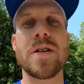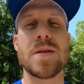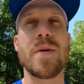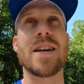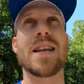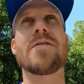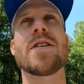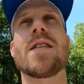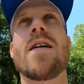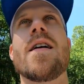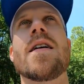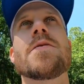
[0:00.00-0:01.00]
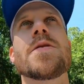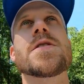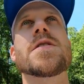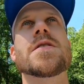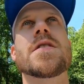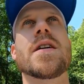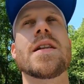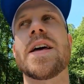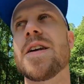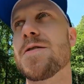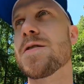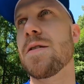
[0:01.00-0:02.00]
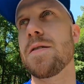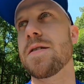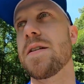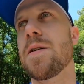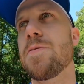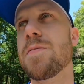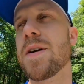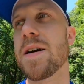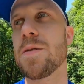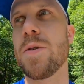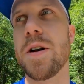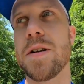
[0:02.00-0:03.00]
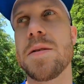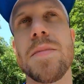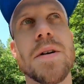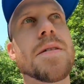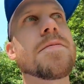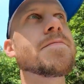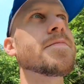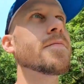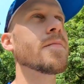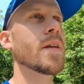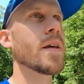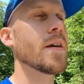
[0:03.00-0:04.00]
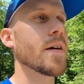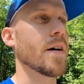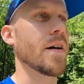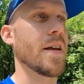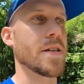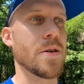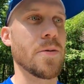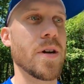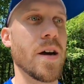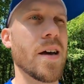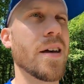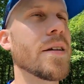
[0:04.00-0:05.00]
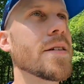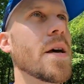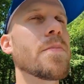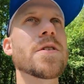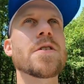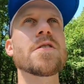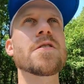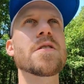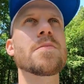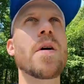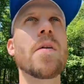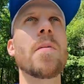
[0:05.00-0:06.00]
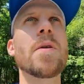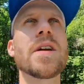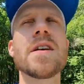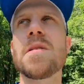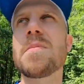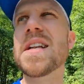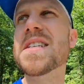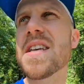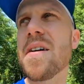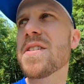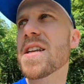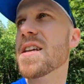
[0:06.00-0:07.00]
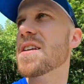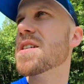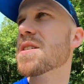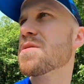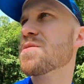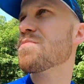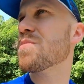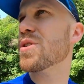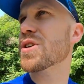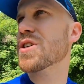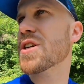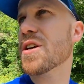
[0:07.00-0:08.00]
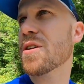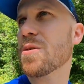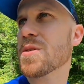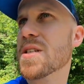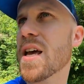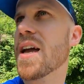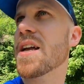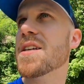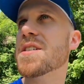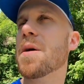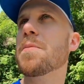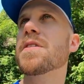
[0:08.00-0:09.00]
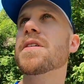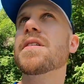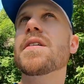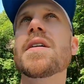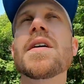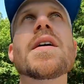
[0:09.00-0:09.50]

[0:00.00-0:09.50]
It's about 11 o'clock, which is a later start than I kind of wanted, but that's okay. Temperature probably in the mid 70s, pushing close to 80 something.